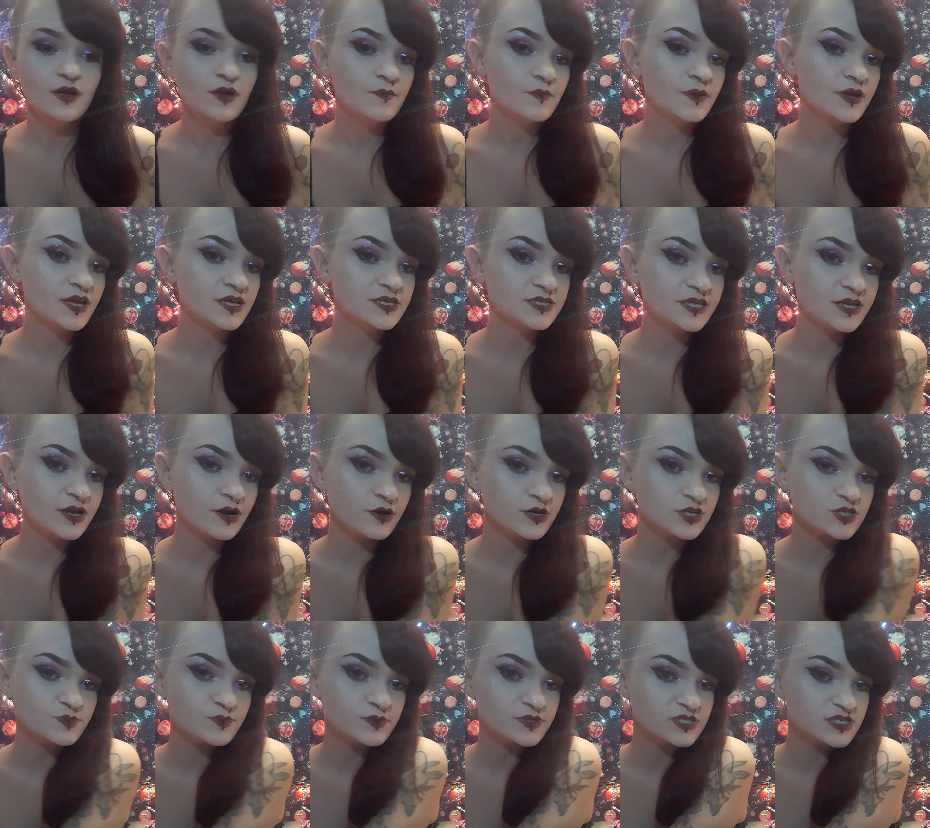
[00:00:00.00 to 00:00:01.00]
because they
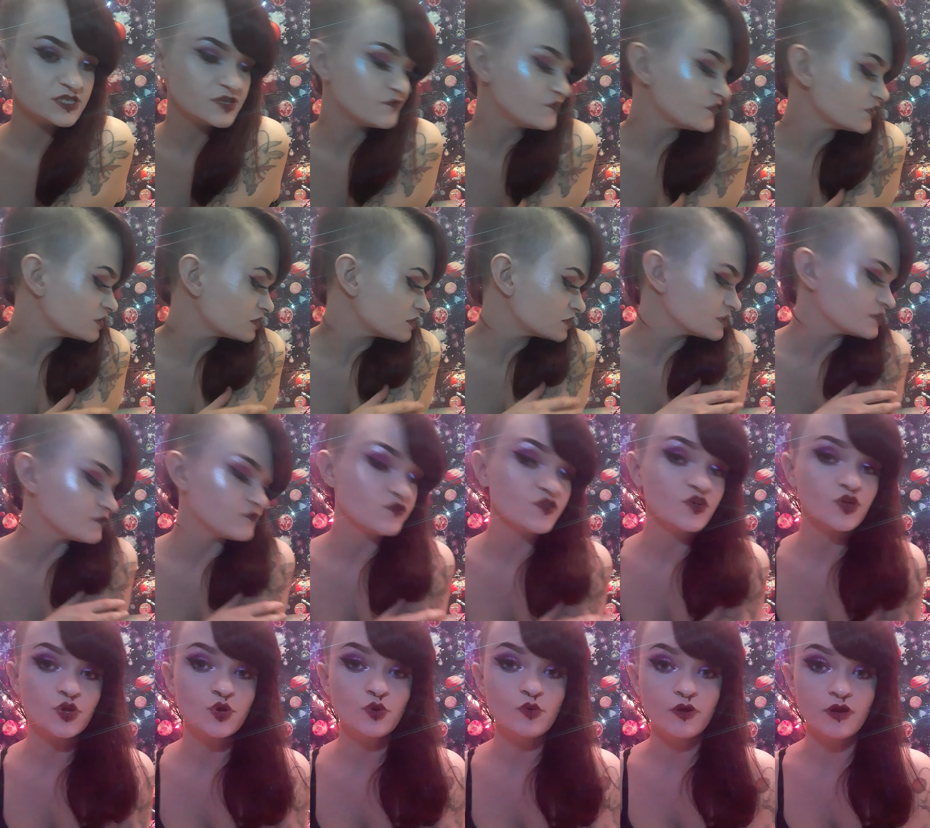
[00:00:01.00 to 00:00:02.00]
are specifically for
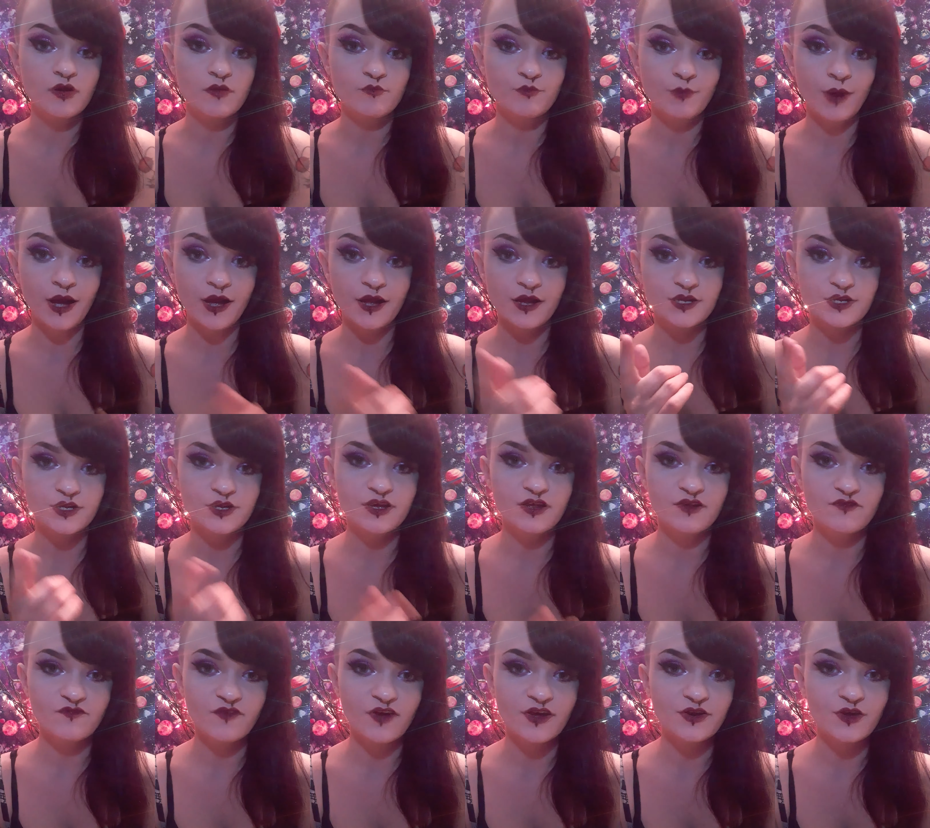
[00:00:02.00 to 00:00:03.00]
you in mind, you
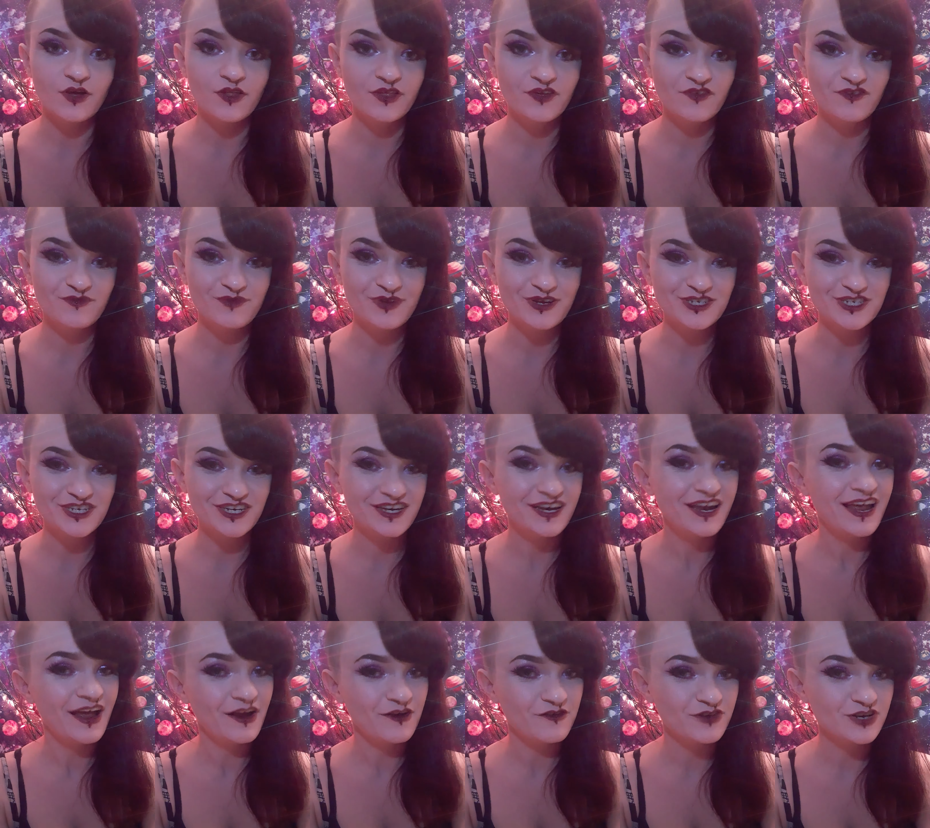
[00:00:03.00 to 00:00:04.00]
can find all the
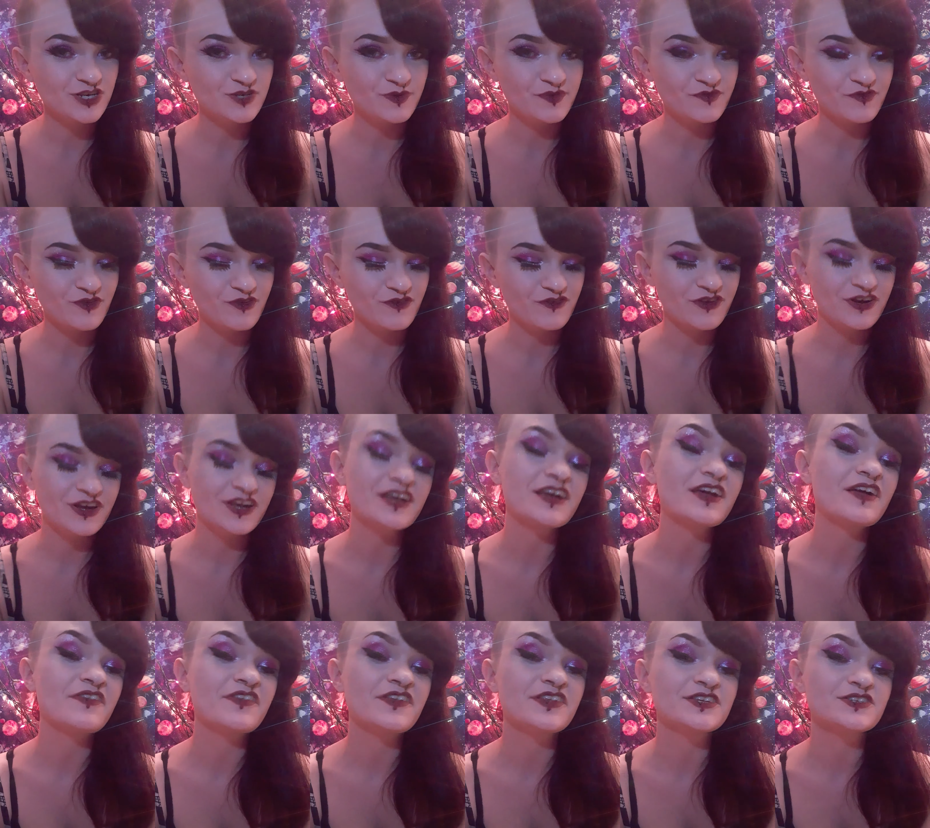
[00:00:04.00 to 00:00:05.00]
information how to reach me for a
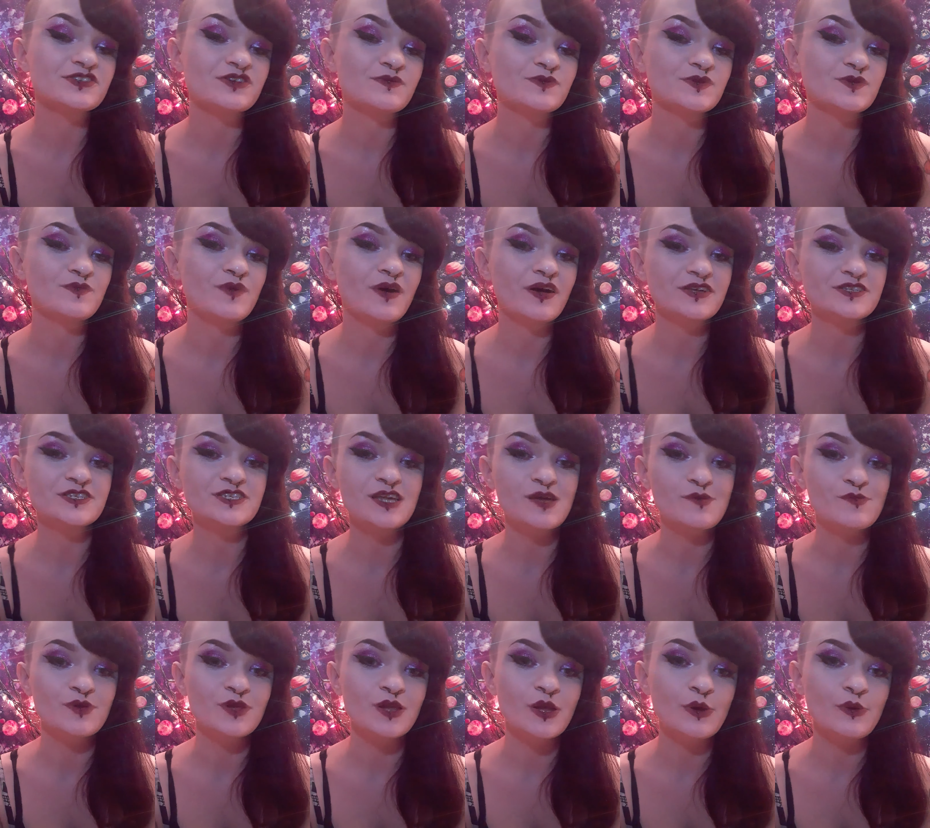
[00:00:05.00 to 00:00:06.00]
reading in the description box
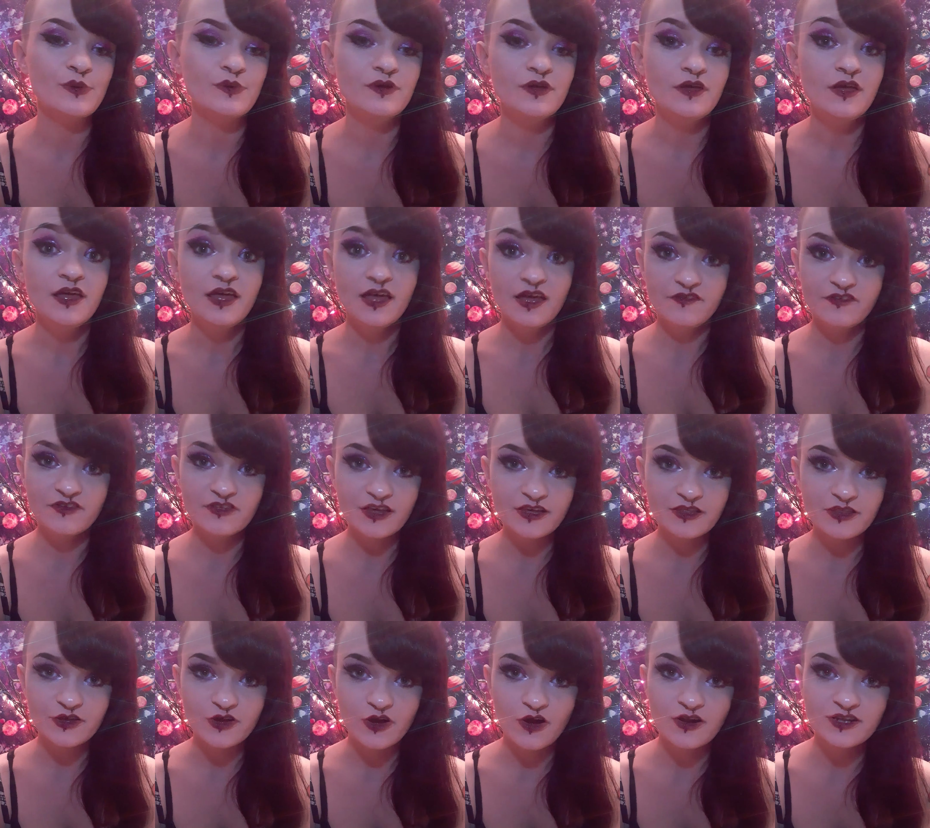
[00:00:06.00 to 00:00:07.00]
down below. If you
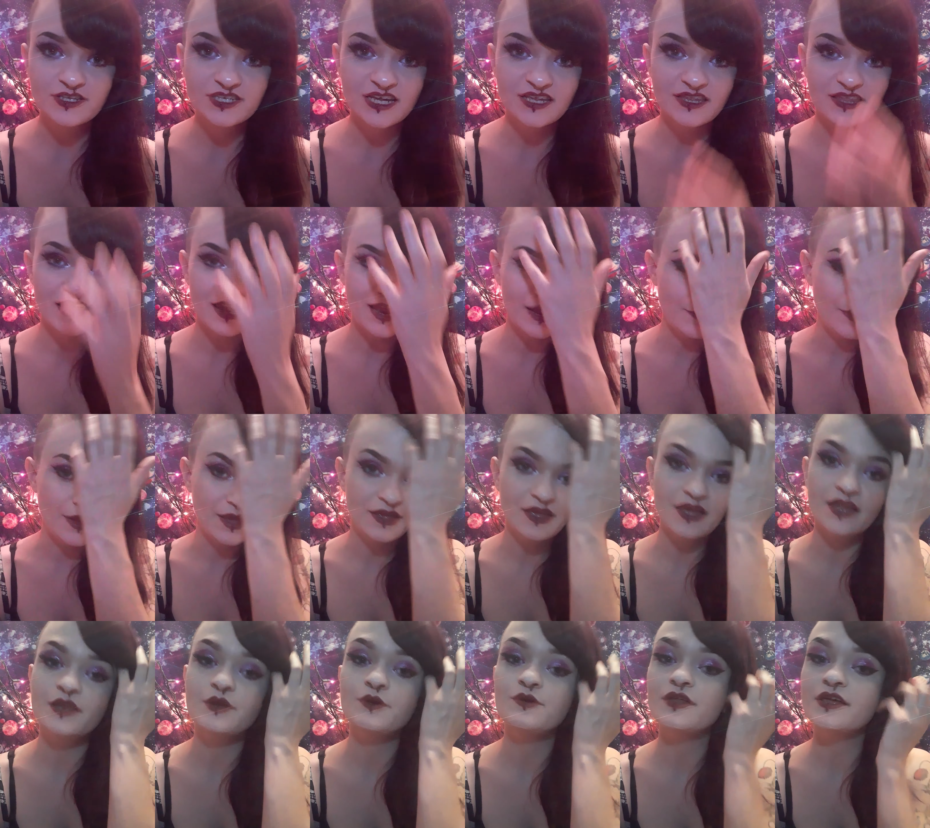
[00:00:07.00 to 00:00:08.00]
like the content that I
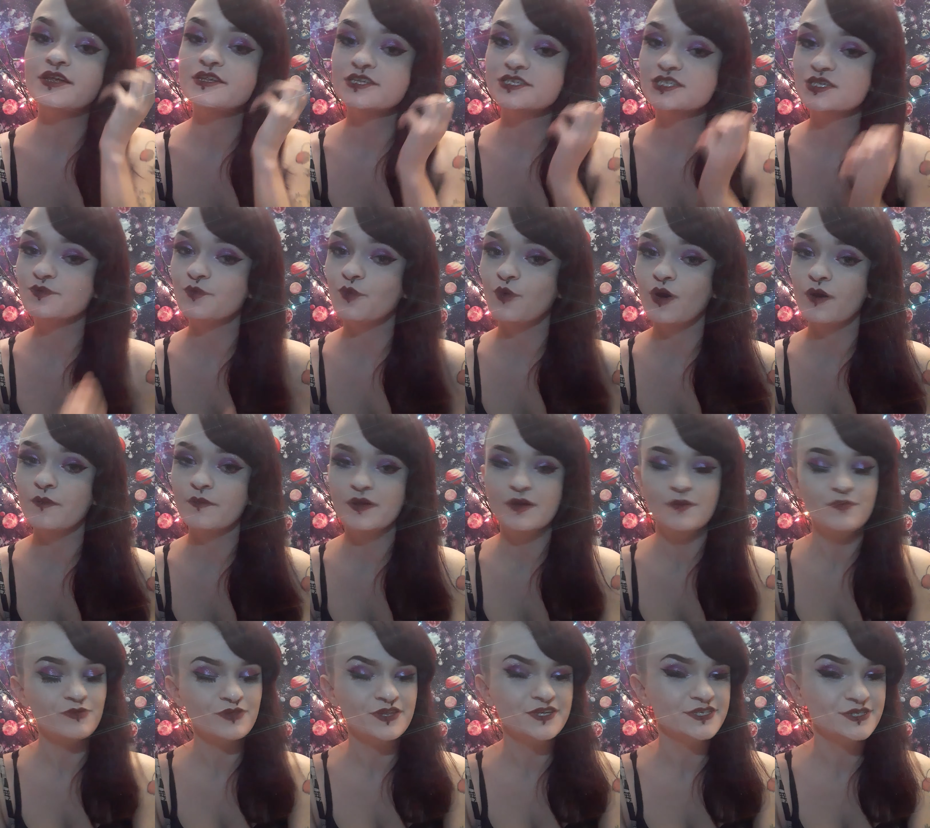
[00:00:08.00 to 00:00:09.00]
make and you'd like to support
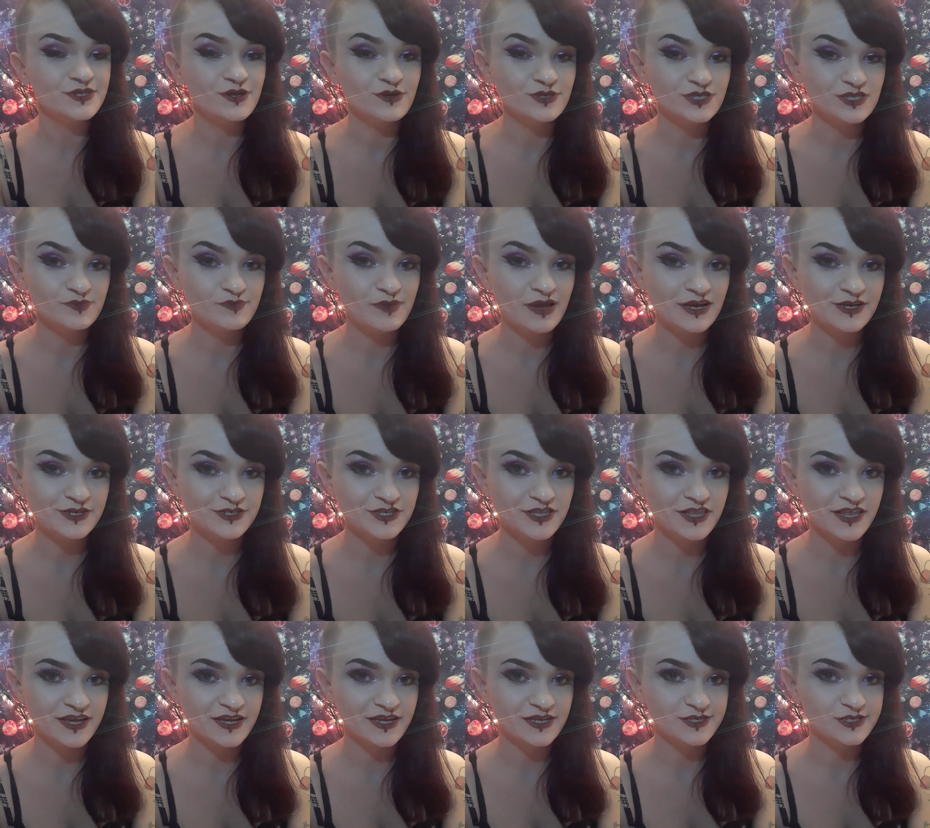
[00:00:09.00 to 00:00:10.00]
me, please go smash the
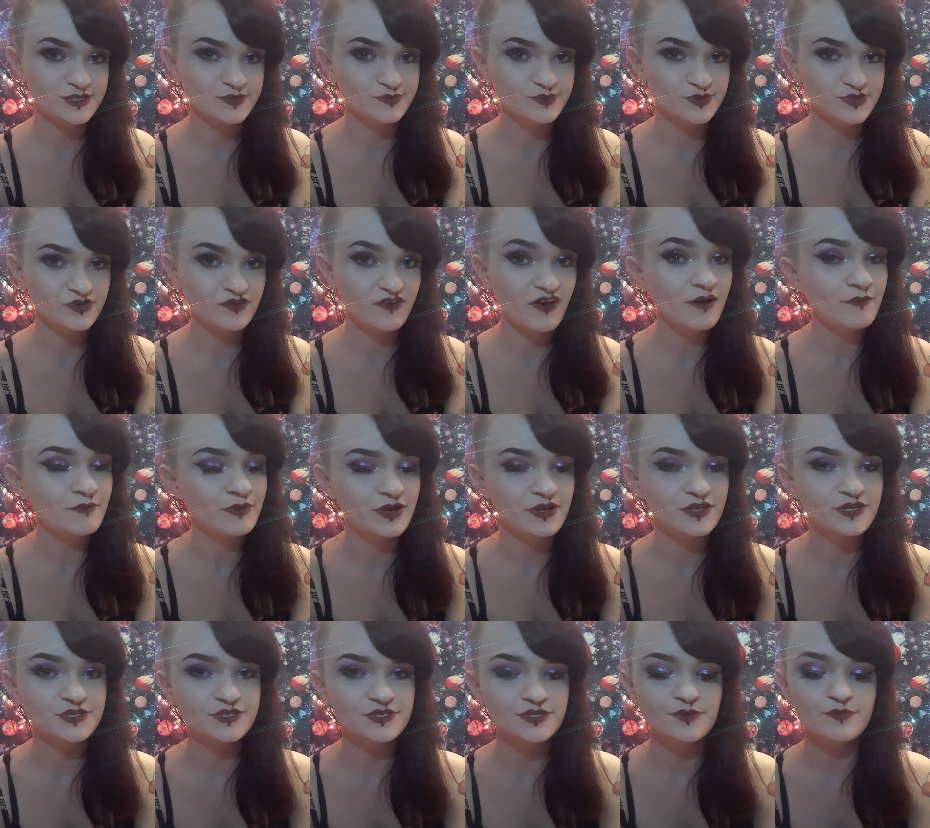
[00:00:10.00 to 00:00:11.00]
like and subscribe
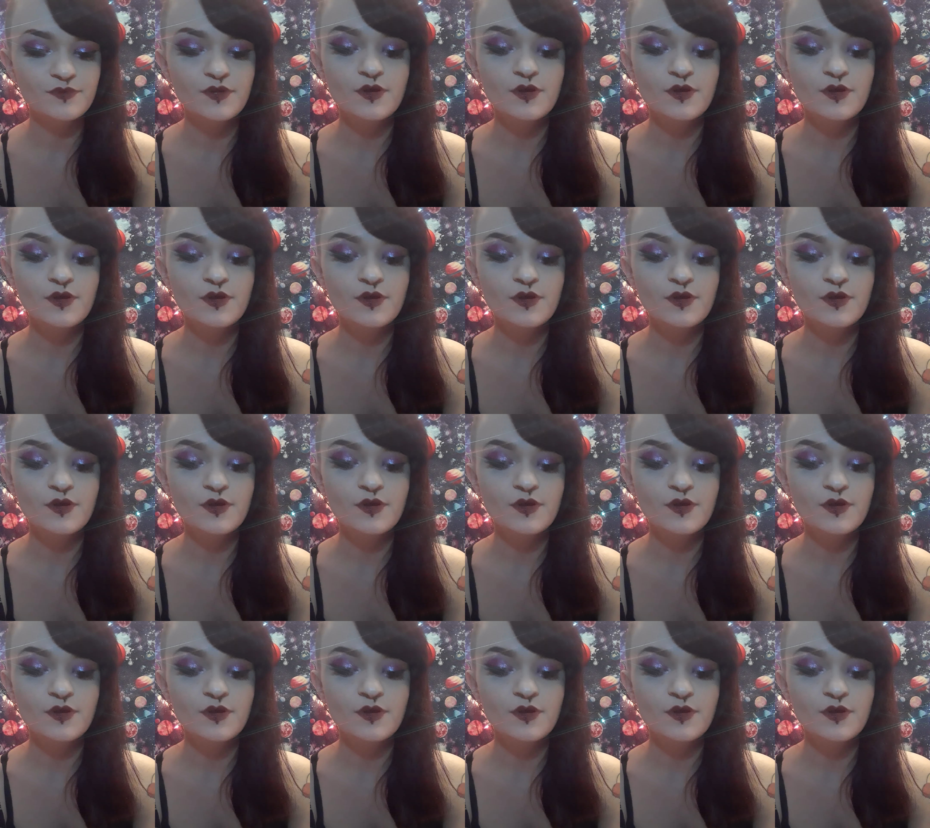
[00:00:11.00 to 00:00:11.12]
buttons.